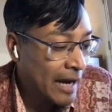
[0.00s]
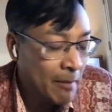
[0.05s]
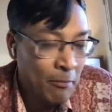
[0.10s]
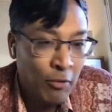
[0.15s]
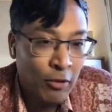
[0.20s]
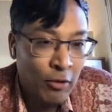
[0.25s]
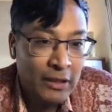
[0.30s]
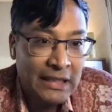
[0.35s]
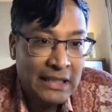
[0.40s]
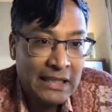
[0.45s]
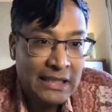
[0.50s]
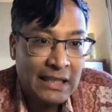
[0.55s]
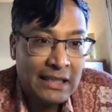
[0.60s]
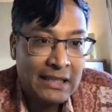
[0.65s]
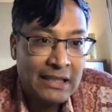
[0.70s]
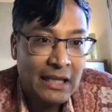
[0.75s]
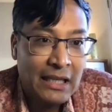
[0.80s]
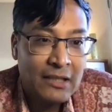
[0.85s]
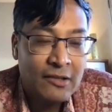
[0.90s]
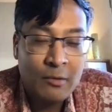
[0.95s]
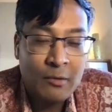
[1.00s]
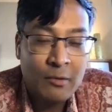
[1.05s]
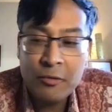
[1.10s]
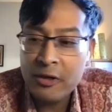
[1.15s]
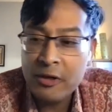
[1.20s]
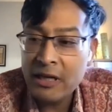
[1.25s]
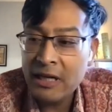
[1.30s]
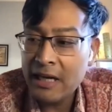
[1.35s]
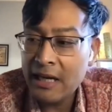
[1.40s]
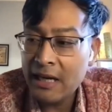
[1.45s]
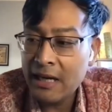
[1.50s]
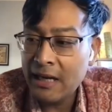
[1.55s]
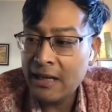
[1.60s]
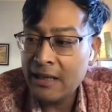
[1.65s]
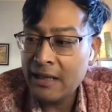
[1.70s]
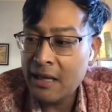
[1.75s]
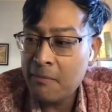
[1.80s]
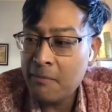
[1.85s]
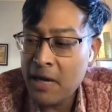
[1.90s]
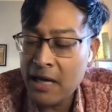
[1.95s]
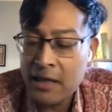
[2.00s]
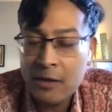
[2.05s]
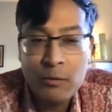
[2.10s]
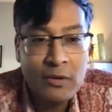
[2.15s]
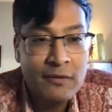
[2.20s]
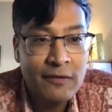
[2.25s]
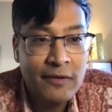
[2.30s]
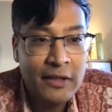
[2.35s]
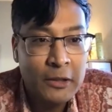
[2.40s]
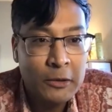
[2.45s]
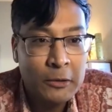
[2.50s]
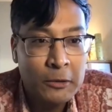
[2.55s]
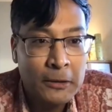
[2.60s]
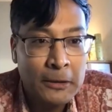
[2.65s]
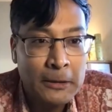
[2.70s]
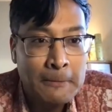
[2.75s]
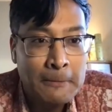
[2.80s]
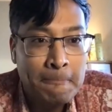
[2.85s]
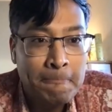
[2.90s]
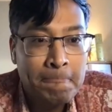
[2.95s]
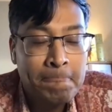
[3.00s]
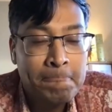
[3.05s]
I brought these execs from Trinidad and they met with Vinod.